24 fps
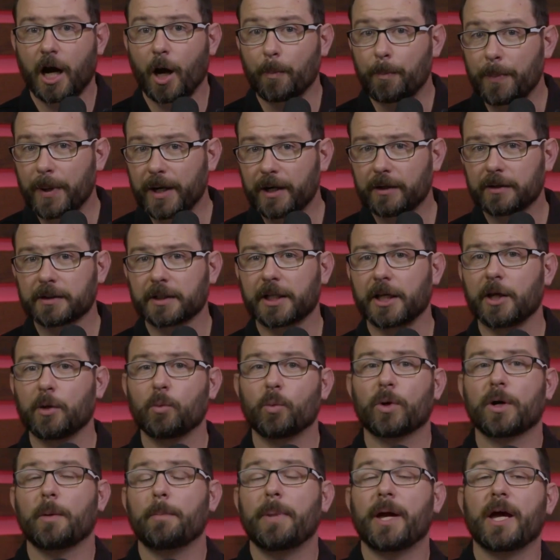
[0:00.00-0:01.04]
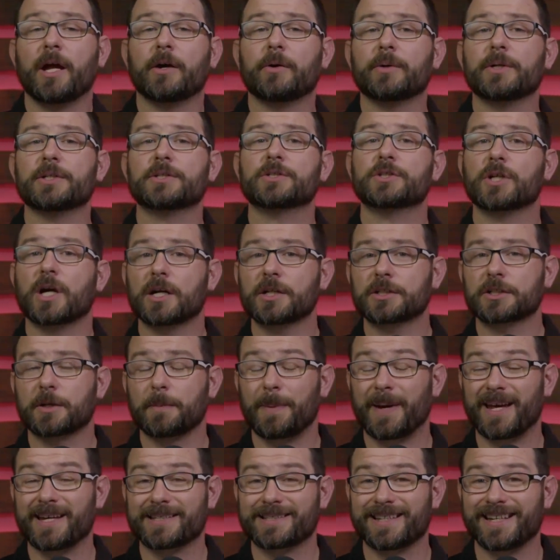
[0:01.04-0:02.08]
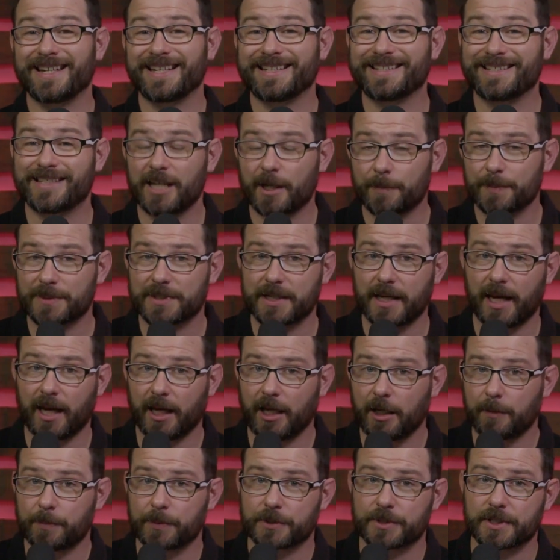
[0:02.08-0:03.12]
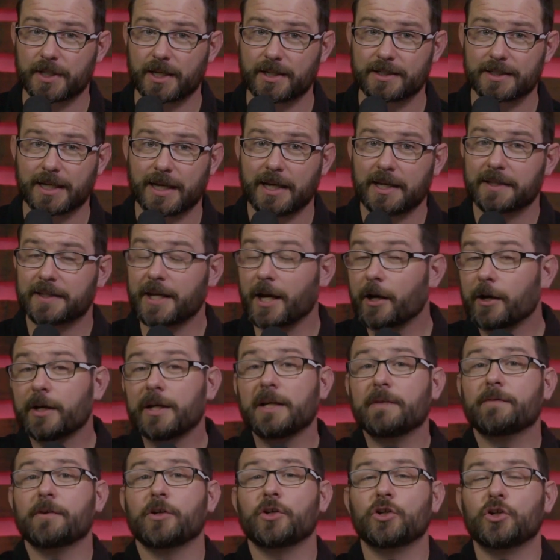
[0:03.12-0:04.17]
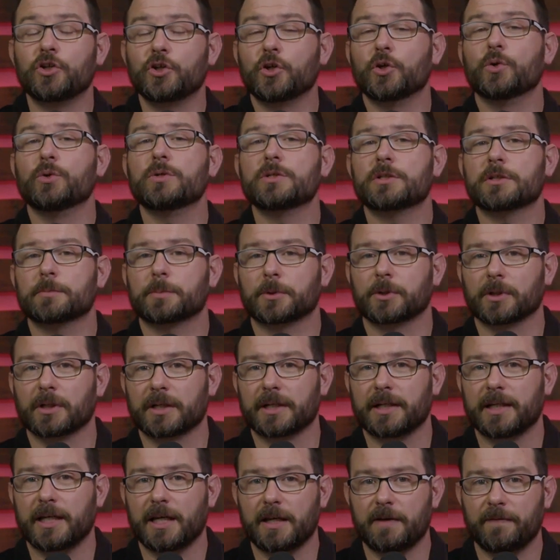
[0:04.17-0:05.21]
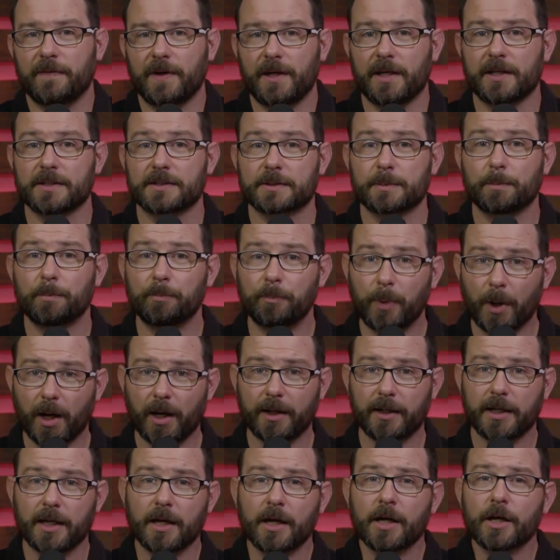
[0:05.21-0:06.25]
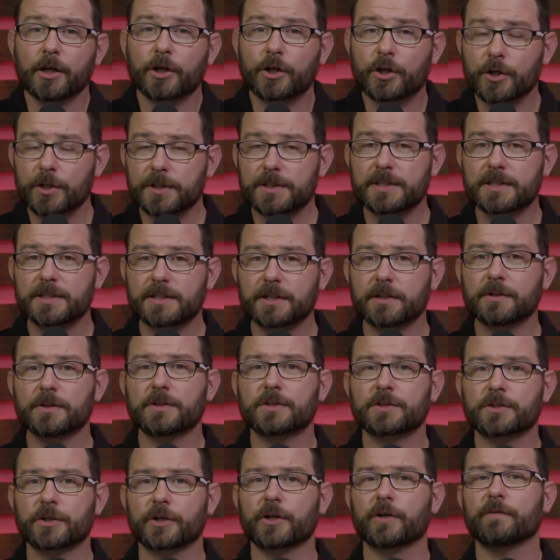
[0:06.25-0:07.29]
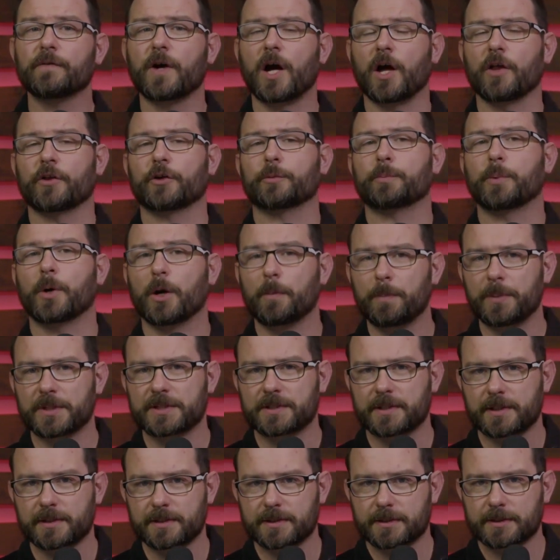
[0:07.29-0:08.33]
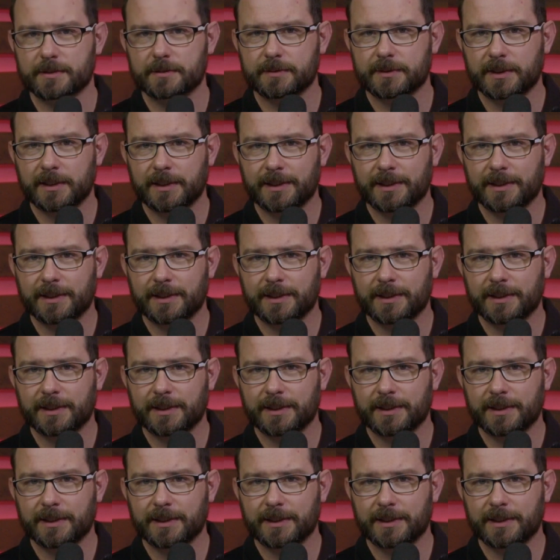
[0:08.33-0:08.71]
Apparently, when a battery's charge capacity dips to 80%, they aren't even usable in EVs, but could still serve other purposes.